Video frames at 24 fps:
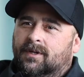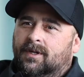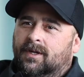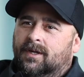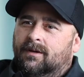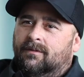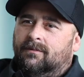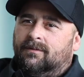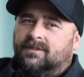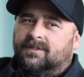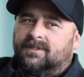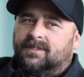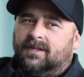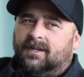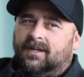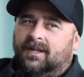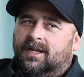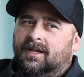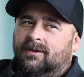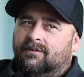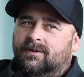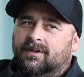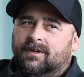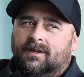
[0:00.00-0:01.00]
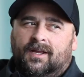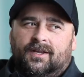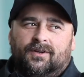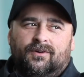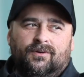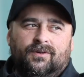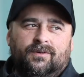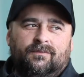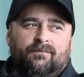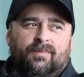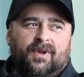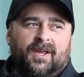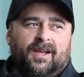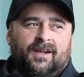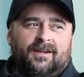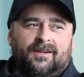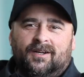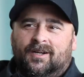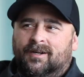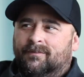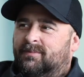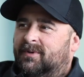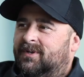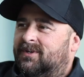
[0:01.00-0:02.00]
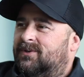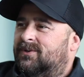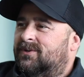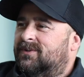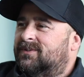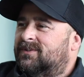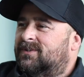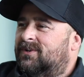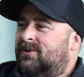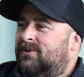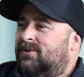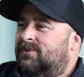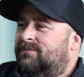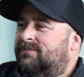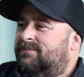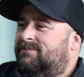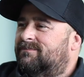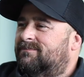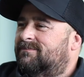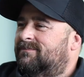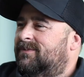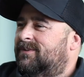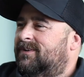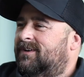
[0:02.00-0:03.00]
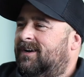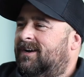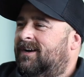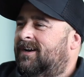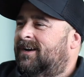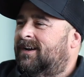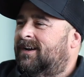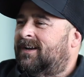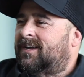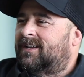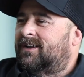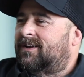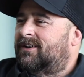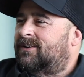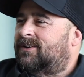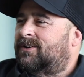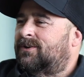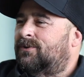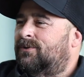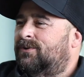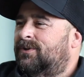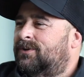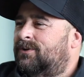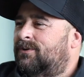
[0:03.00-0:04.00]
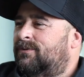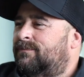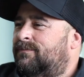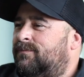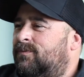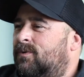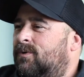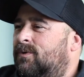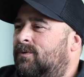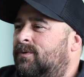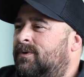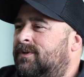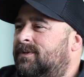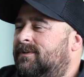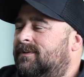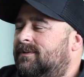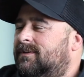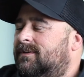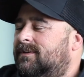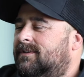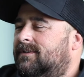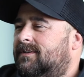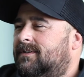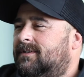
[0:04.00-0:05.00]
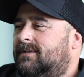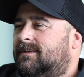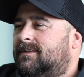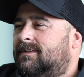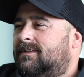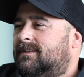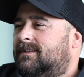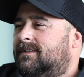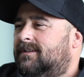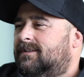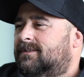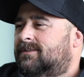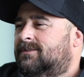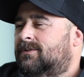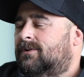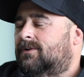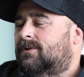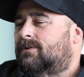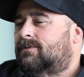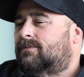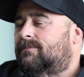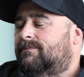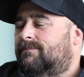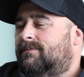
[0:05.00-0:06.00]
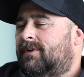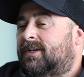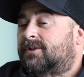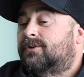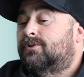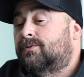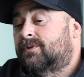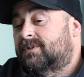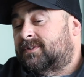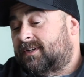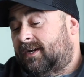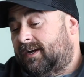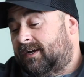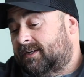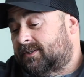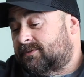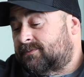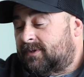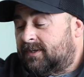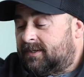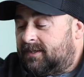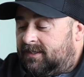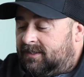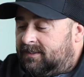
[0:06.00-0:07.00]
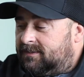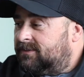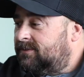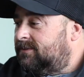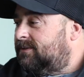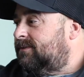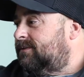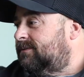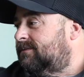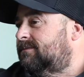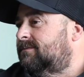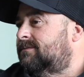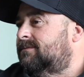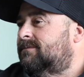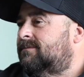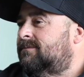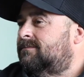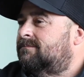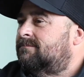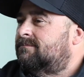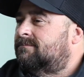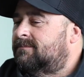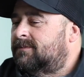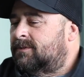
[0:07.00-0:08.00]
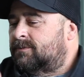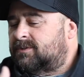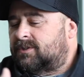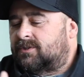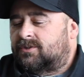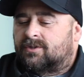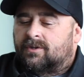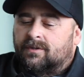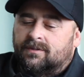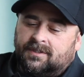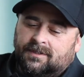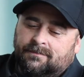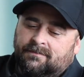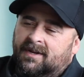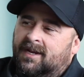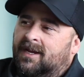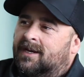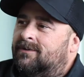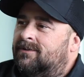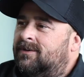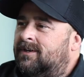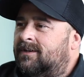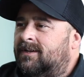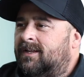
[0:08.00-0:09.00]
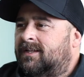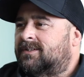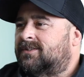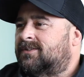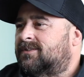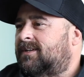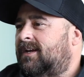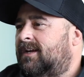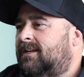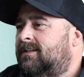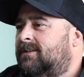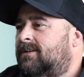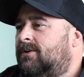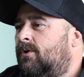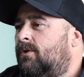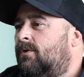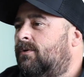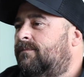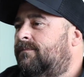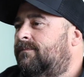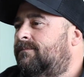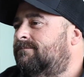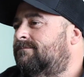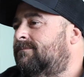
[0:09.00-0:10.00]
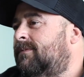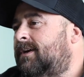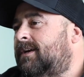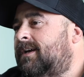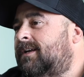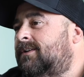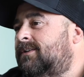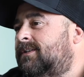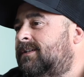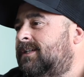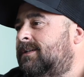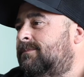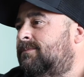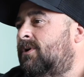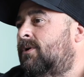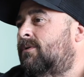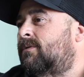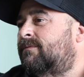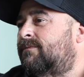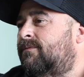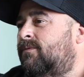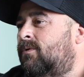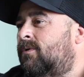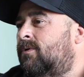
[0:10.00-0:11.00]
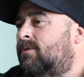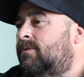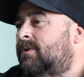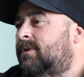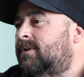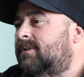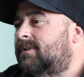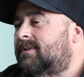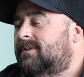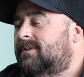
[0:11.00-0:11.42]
I was in an area I couldn't back up. I couldn't go. I could only go forward. So I knew the tires were going to hit it was a Jersey barrier, and I just had to go. I had to keep going forward.